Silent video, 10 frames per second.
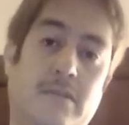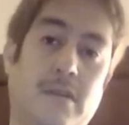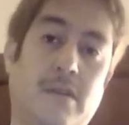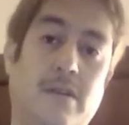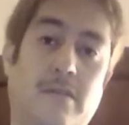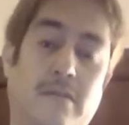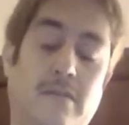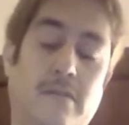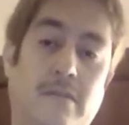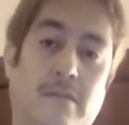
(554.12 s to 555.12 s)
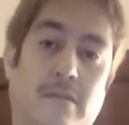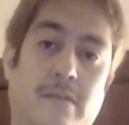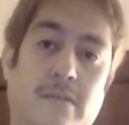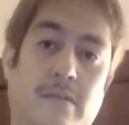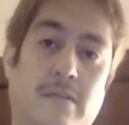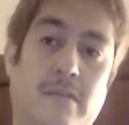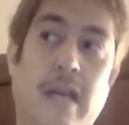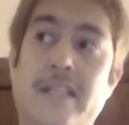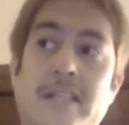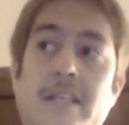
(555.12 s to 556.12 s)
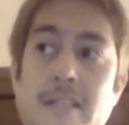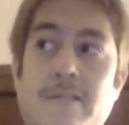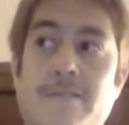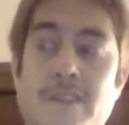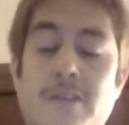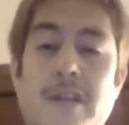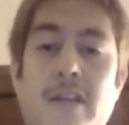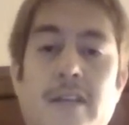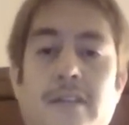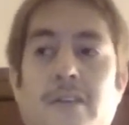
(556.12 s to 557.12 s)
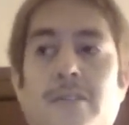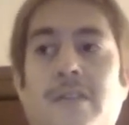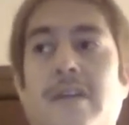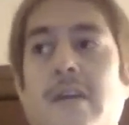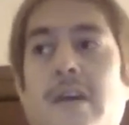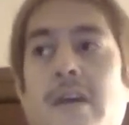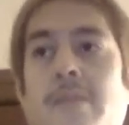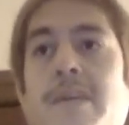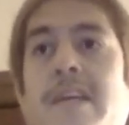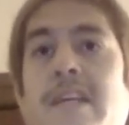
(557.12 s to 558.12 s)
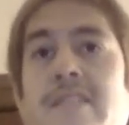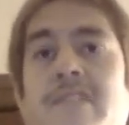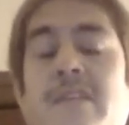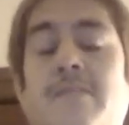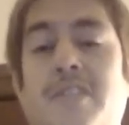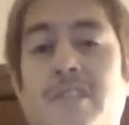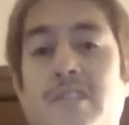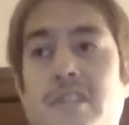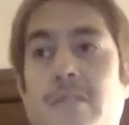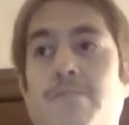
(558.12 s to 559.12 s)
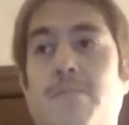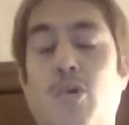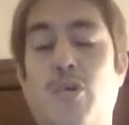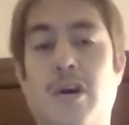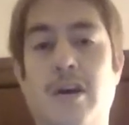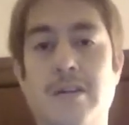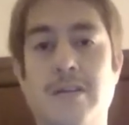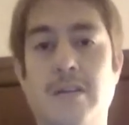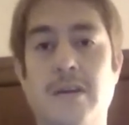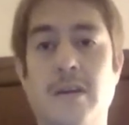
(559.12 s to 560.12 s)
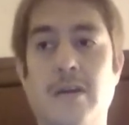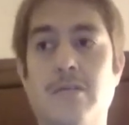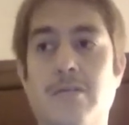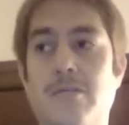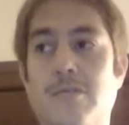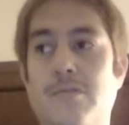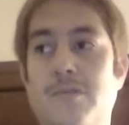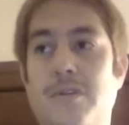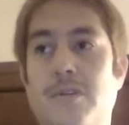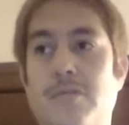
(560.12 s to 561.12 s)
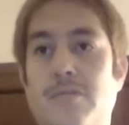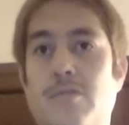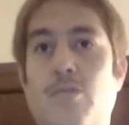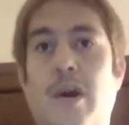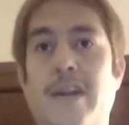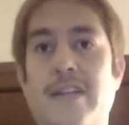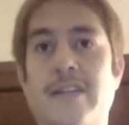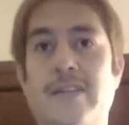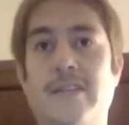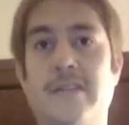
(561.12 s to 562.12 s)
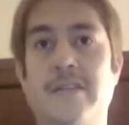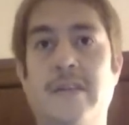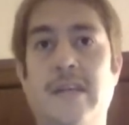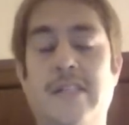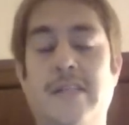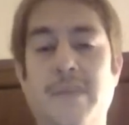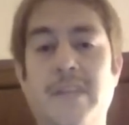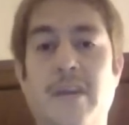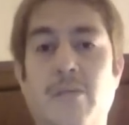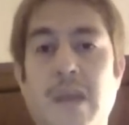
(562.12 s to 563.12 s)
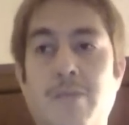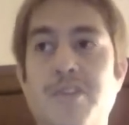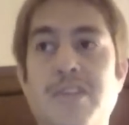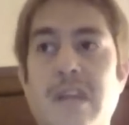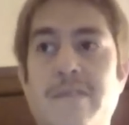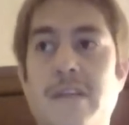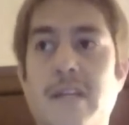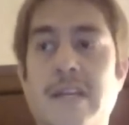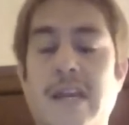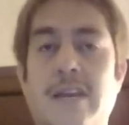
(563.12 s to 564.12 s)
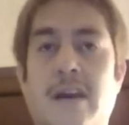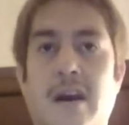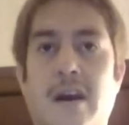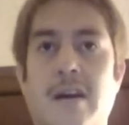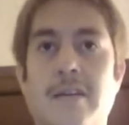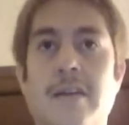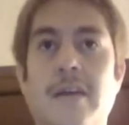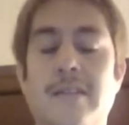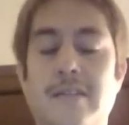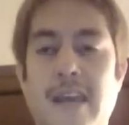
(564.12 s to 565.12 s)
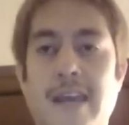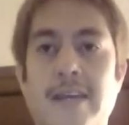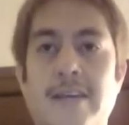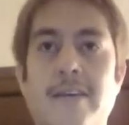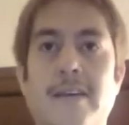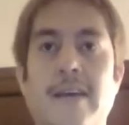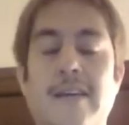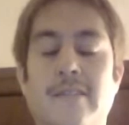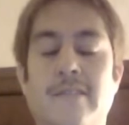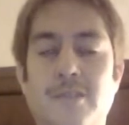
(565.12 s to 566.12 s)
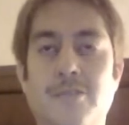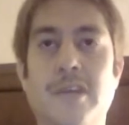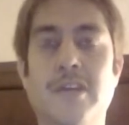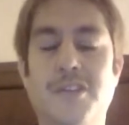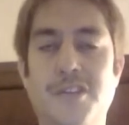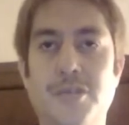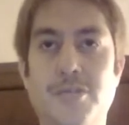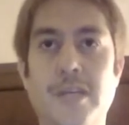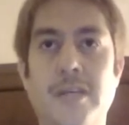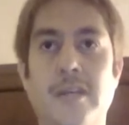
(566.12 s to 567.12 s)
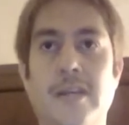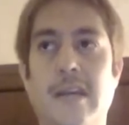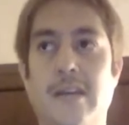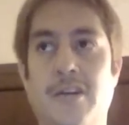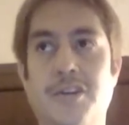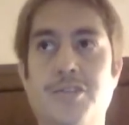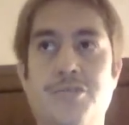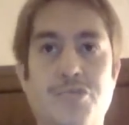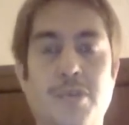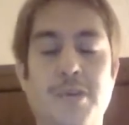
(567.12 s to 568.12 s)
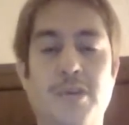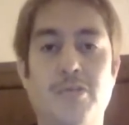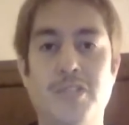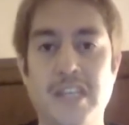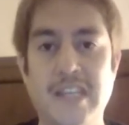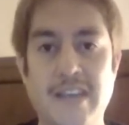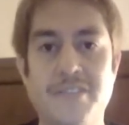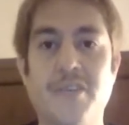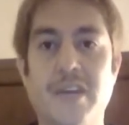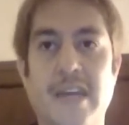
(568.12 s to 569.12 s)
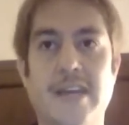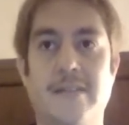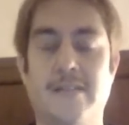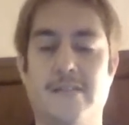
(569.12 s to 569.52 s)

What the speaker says: You know, it's just infuriating to know that because of some moron who wanted it to be their way, we're never gonna get Han, Leia, and Luke and Chewie and R2 and 3PO together again